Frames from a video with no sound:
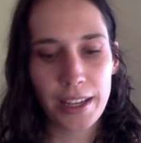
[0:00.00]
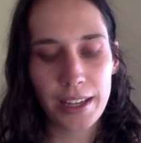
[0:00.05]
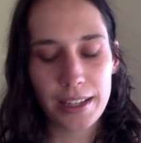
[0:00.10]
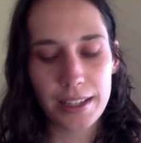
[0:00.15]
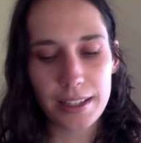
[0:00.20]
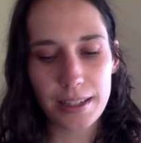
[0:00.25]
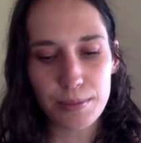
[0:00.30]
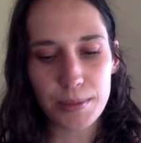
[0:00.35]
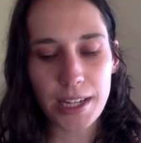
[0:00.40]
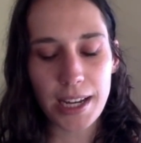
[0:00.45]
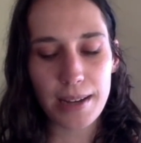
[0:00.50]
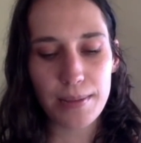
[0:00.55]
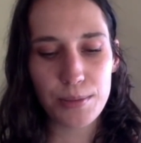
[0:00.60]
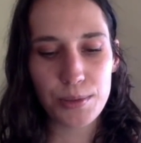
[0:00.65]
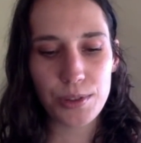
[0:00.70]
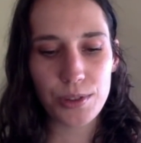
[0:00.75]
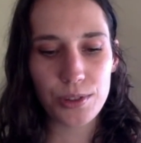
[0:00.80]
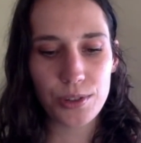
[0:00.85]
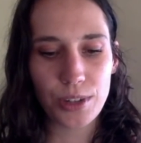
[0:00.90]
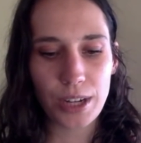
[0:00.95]
Sometimes
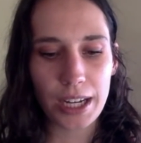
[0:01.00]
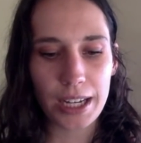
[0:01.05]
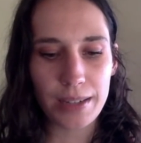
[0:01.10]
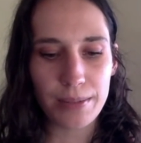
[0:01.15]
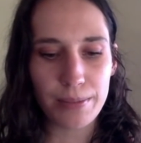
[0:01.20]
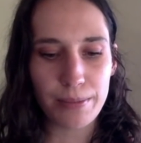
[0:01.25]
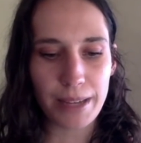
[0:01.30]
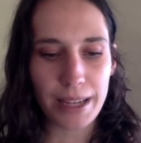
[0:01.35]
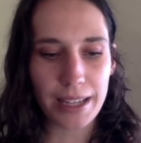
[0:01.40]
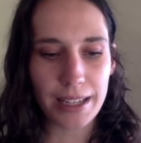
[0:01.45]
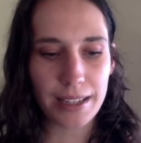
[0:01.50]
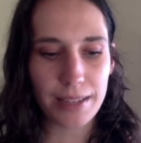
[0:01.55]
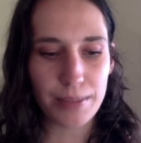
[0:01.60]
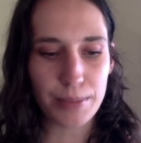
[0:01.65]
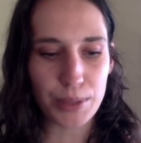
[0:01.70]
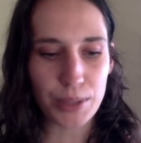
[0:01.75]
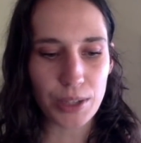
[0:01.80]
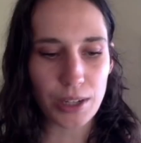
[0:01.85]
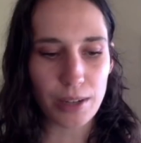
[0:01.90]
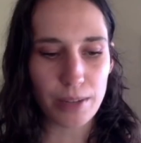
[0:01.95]
you try to make it
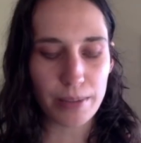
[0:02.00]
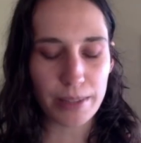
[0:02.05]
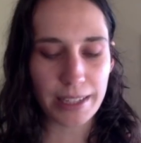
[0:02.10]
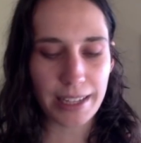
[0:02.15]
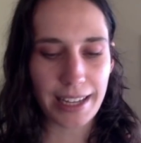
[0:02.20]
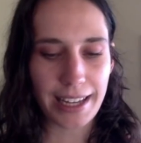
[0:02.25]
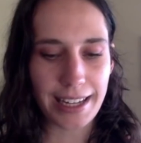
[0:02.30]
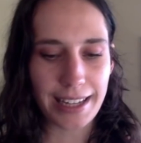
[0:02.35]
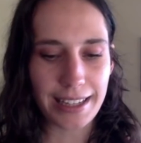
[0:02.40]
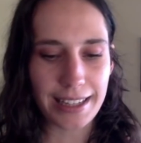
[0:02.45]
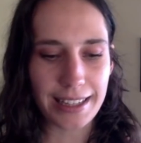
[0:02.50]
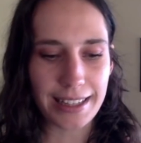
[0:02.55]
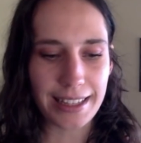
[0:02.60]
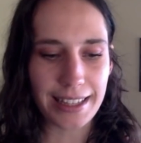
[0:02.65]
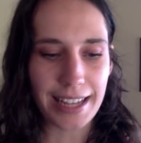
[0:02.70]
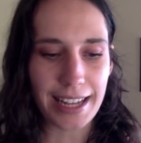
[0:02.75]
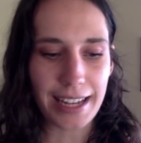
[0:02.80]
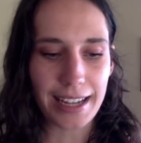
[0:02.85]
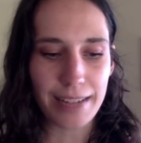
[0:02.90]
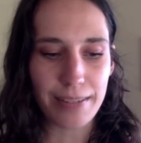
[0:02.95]
more complicated than
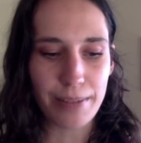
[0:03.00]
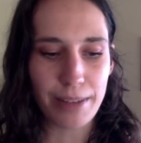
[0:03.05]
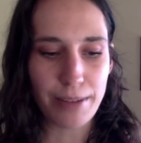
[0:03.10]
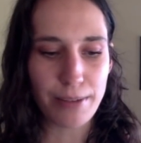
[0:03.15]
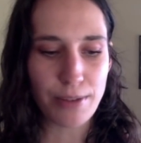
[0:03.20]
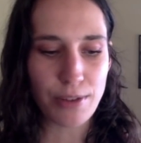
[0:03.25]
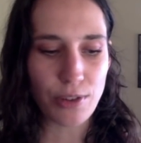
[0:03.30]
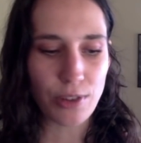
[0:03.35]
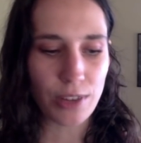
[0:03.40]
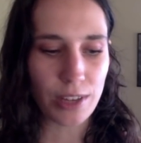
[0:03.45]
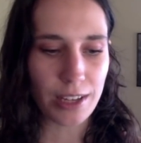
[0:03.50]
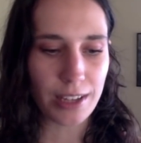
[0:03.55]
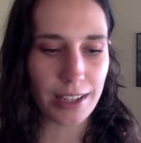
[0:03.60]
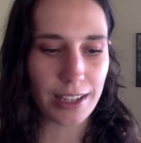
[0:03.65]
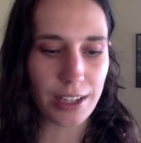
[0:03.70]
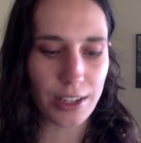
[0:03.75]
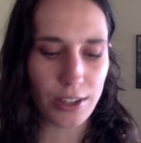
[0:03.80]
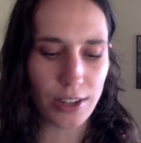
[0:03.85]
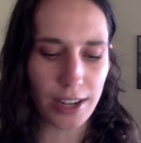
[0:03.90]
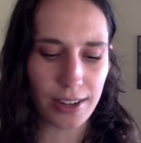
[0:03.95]
that, and maybe you think
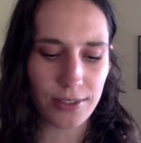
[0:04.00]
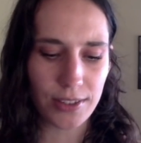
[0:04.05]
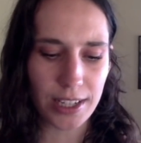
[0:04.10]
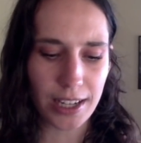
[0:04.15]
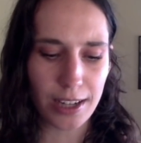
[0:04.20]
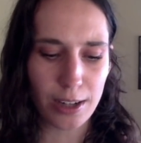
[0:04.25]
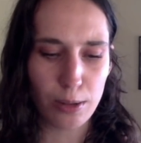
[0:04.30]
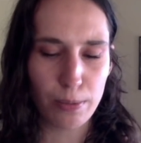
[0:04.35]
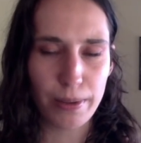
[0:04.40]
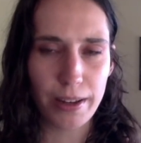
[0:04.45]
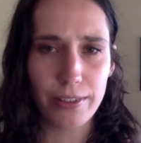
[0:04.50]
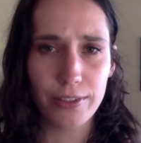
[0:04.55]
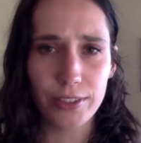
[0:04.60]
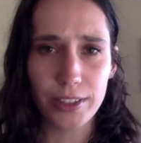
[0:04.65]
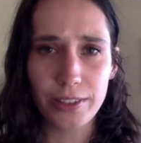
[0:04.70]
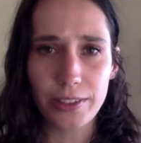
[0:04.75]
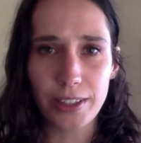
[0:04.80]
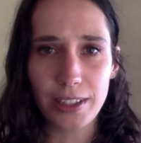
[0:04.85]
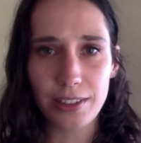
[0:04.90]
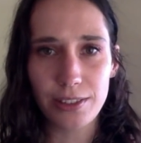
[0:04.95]
like you have to help
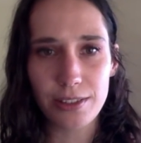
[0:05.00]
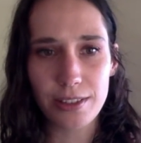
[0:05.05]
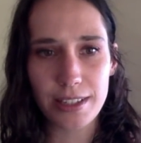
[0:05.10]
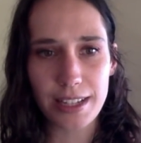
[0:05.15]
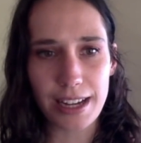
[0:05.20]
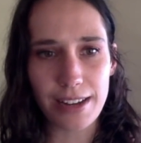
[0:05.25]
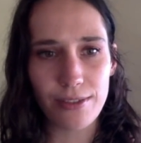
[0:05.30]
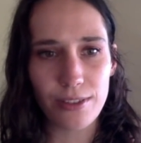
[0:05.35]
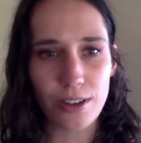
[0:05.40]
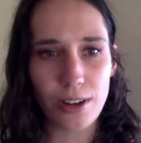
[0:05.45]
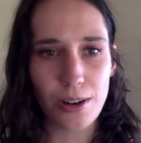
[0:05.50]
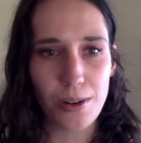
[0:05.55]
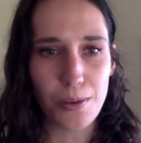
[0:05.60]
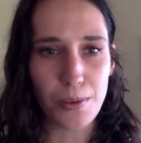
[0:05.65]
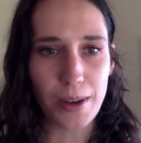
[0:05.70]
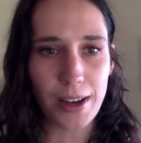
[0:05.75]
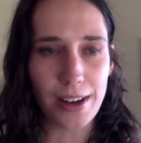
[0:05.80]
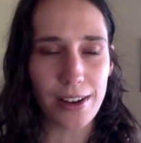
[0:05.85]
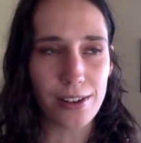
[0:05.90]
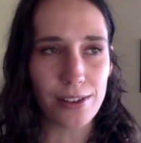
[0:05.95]
everyone or save the whole
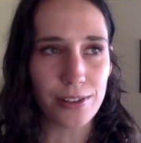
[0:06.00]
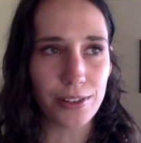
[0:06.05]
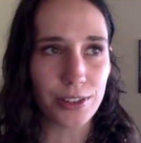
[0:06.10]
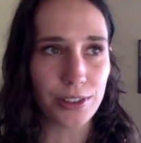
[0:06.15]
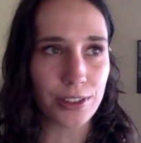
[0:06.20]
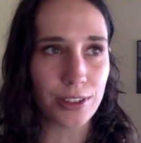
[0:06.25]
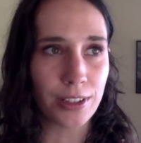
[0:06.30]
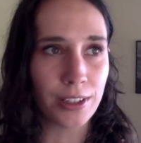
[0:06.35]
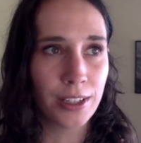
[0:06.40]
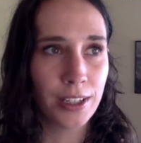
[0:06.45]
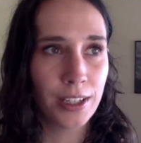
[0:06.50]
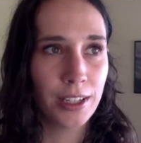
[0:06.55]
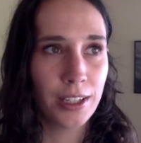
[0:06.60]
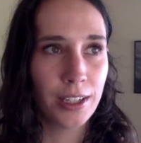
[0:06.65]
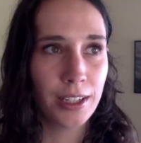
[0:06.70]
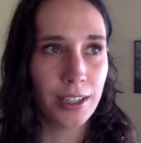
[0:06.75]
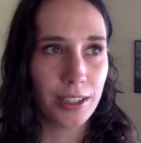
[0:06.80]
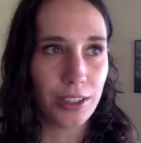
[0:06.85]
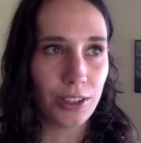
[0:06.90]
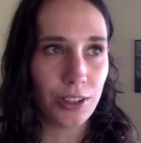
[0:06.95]
world or,
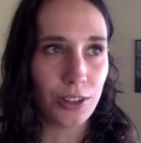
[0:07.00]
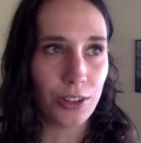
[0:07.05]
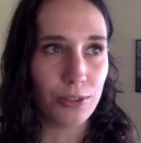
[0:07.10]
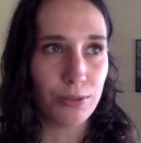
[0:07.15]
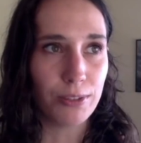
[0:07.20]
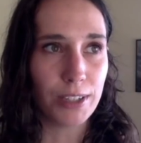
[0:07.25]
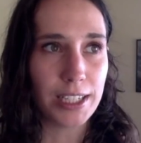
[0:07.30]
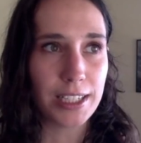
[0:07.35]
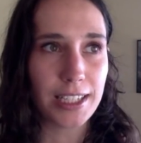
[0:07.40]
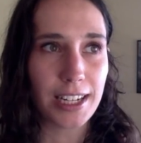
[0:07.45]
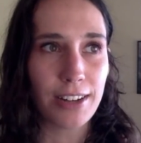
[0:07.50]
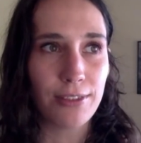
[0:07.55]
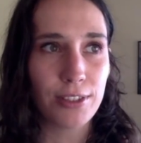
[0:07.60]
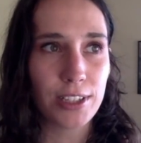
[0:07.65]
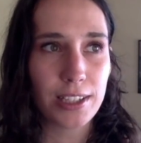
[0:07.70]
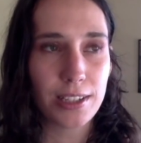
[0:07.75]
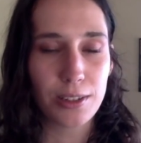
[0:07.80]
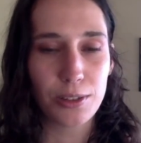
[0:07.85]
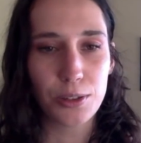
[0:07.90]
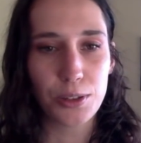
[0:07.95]
you know, reach every
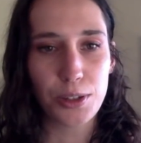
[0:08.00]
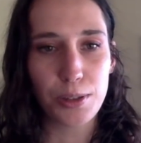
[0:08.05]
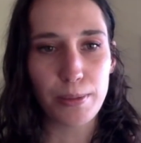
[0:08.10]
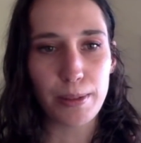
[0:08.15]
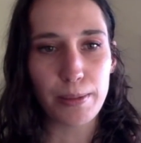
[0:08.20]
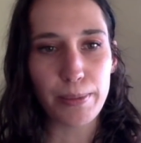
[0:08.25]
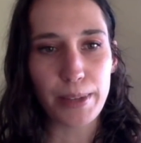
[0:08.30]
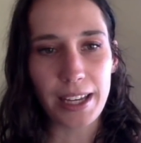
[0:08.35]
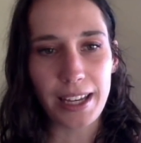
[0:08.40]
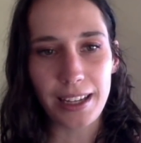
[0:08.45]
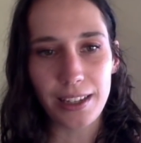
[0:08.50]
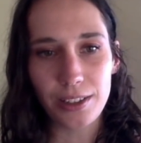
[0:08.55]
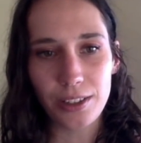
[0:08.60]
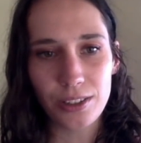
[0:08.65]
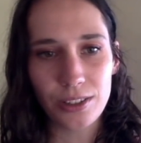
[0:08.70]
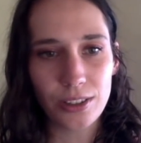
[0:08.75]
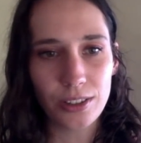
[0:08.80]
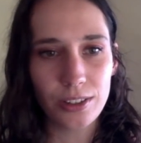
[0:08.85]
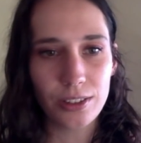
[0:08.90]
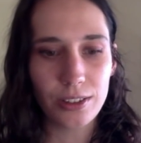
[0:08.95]
single human being. You
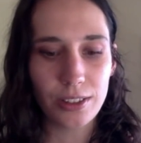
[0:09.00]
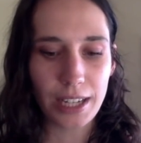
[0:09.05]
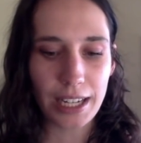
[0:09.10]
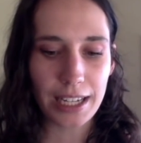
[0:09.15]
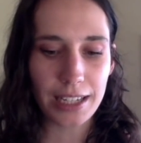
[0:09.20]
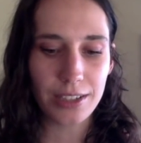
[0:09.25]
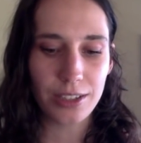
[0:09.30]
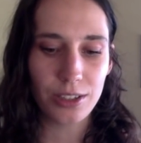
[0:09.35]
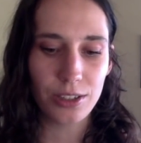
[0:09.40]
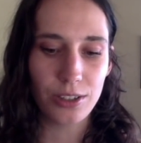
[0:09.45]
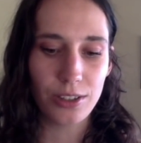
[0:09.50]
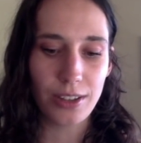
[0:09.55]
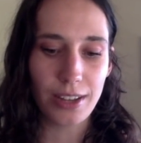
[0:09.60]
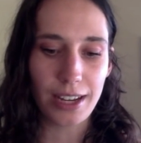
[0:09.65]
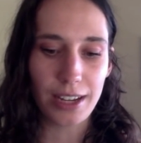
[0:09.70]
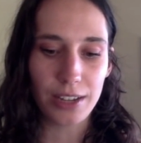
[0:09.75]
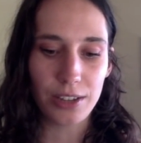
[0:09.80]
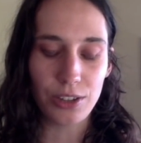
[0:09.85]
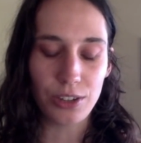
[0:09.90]
don't need to do that.